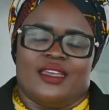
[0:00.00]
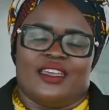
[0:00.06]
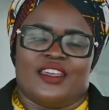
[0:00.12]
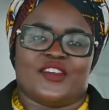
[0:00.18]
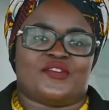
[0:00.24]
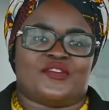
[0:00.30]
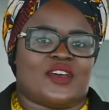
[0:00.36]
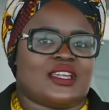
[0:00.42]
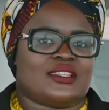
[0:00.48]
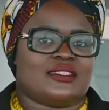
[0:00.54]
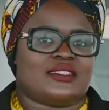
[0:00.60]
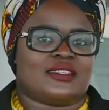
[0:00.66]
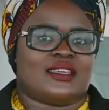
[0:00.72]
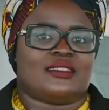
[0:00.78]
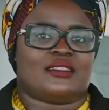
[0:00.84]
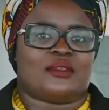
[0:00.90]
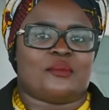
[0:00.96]
Events
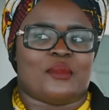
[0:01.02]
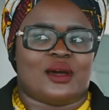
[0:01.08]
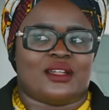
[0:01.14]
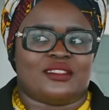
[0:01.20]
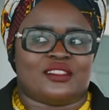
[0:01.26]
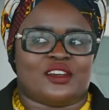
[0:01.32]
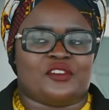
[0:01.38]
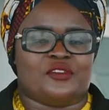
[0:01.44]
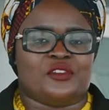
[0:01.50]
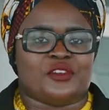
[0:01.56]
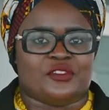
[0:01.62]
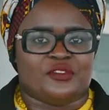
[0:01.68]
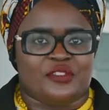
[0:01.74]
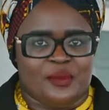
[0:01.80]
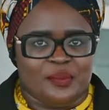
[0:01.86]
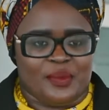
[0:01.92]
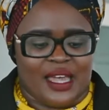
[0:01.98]
in the month of
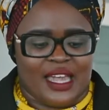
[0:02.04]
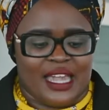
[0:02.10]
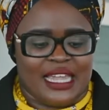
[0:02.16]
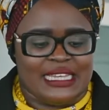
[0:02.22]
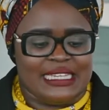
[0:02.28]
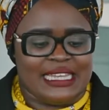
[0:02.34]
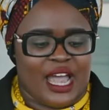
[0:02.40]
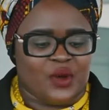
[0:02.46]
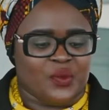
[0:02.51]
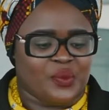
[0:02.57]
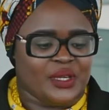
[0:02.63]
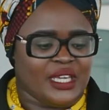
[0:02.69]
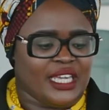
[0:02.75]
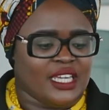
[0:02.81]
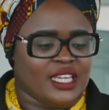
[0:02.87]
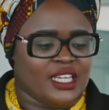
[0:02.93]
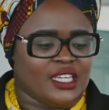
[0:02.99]
November. Now,
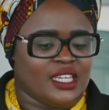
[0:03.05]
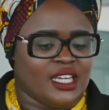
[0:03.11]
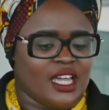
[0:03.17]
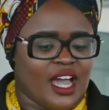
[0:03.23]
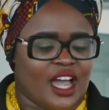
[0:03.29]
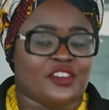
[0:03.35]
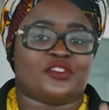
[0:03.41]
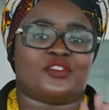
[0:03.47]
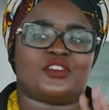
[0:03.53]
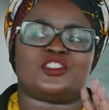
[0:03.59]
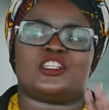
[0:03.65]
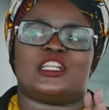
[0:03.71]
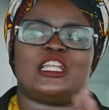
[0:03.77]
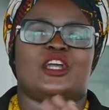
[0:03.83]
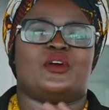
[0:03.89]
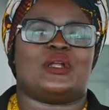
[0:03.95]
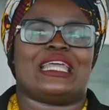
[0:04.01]
we
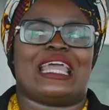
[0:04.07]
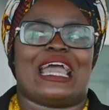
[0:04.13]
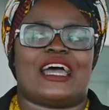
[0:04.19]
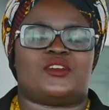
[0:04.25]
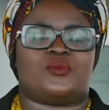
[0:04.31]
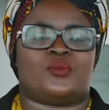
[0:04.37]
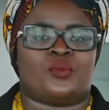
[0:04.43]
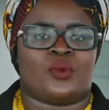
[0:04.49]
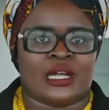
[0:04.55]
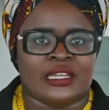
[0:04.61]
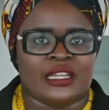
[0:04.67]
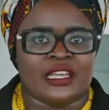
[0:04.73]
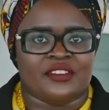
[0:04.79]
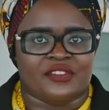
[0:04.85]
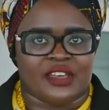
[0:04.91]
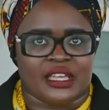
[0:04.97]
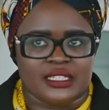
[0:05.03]
unfortunately only had one
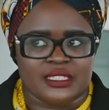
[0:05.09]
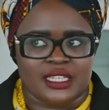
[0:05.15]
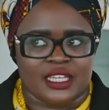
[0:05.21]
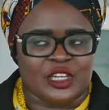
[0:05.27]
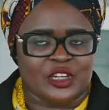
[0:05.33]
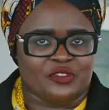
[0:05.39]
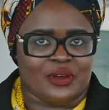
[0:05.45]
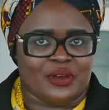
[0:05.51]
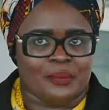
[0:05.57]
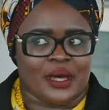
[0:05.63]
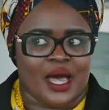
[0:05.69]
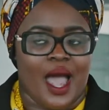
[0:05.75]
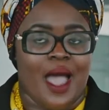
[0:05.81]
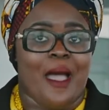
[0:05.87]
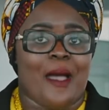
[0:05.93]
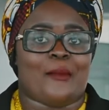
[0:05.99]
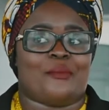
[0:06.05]
event in November,
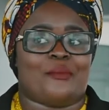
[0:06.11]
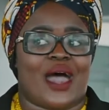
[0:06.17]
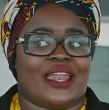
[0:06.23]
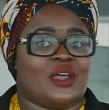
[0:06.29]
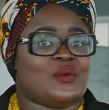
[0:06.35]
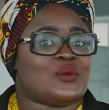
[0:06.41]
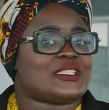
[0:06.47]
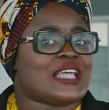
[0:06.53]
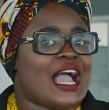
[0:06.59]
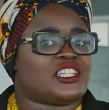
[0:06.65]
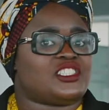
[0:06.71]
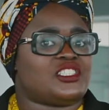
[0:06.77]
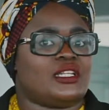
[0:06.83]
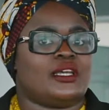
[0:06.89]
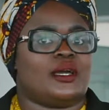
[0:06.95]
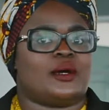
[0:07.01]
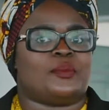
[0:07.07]
but it was
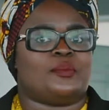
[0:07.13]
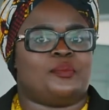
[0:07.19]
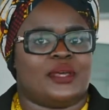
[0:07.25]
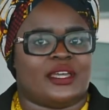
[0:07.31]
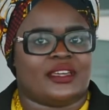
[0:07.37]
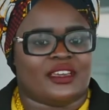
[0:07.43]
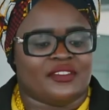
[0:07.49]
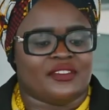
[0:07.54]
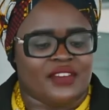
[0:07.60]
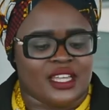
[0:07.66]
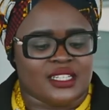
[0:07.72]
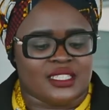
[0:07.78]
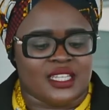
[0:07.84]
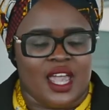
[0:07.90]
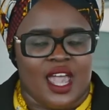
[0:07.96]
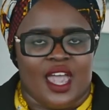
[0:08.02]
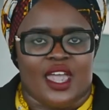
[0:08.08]
actually a big
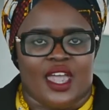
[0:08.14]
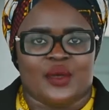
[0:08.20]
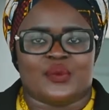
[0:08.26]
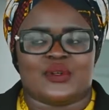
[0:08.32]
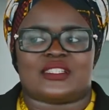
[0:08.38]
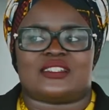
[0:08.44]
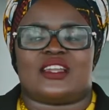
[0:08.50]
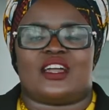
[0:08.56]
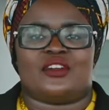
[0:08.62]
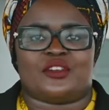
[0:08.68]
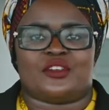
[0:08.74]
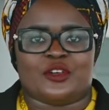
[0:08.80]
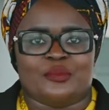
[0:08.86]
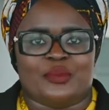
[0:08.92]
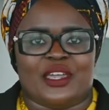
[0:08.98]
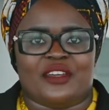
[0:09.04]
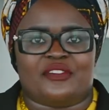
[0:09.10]
event. It was
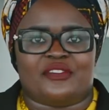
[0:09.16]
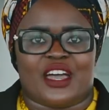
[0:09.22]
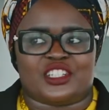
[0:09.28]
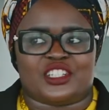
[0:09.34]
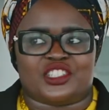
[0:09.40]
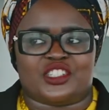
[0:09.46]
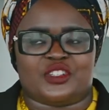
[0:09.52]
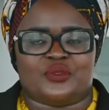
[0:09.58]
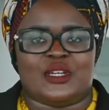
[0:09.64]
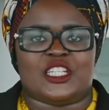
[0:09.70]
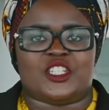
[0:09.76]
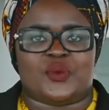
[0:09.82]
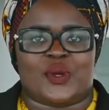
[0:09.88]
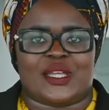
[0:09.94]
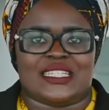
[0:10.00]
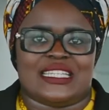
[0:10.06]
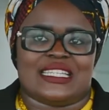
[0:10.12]
Nairobi Fashion Week
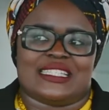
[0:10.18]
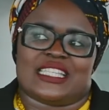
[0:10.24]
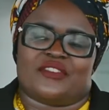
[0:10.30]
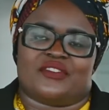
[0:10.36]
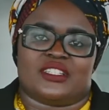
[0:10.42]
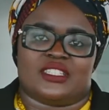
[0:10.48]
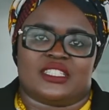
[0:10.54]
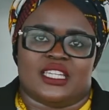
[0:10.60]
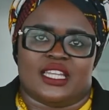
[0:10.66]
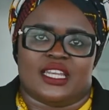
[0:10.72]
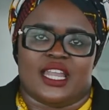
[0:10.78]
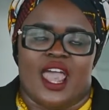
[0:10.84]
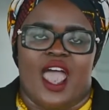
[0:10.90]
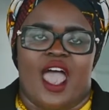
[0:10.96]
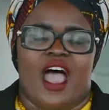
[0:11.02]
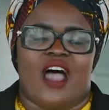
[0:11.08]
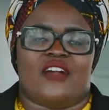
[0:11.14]

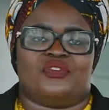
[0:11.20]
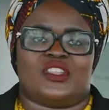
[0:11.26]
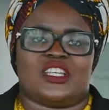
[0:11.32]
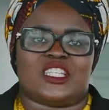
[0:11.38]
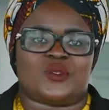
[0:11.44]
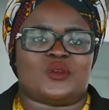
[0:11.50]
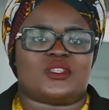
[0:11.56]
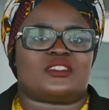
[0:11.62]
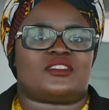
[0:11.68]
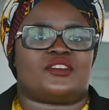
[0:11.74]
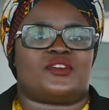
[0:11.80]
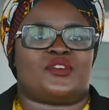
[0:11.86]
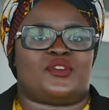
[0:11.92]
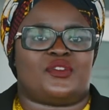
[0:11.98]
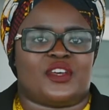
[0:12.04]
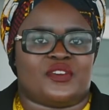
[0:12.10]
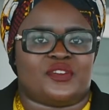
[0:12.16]
2017, and this was the
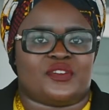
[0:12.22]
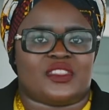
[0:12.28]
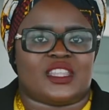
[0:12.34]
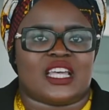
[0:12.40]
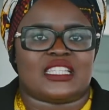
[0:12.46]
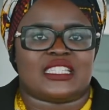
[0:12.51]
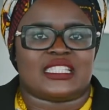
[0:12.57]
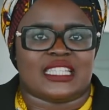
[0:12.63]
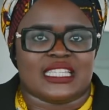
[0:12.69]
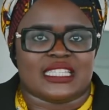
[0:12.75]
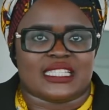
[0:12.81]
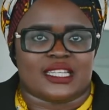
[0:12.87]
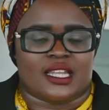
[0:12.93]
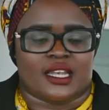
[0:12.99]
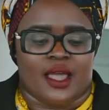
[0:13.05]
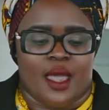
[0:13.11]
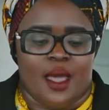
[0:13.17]
5th
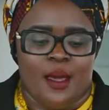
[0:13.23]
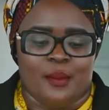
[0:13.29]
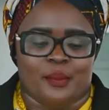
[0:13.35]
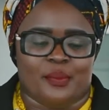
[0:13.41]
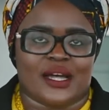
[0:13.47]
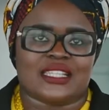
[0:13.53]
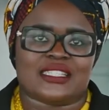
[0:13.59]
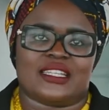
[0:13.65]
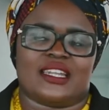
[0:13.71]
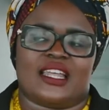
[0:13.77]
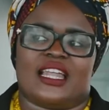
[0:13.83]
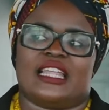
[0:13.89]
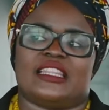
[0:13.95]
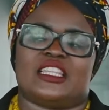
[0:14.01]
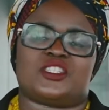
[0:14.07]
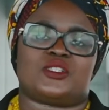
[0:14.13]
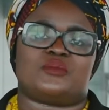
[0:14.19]
season.
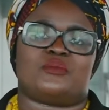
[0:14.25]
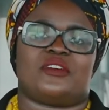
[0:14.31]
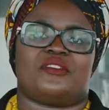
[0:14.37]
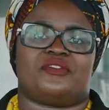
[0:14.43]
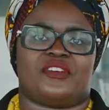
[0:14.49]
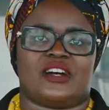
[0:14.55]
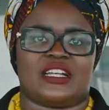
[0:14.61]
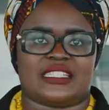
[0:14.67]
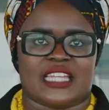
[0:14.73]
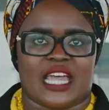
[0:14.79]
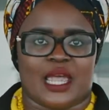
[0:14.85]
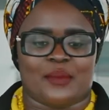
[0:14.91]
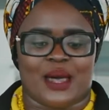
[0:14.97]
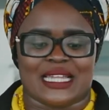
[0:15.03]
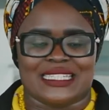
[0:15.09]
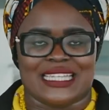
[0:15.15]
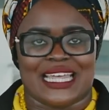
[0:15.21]
Personally, this was my first
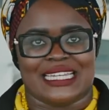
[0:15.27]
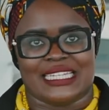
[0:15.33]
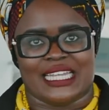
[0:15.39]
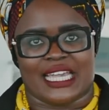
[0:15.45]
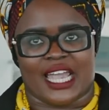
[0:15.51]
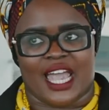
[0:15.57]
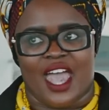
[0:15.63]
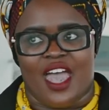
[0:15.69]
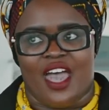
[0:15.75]
time attending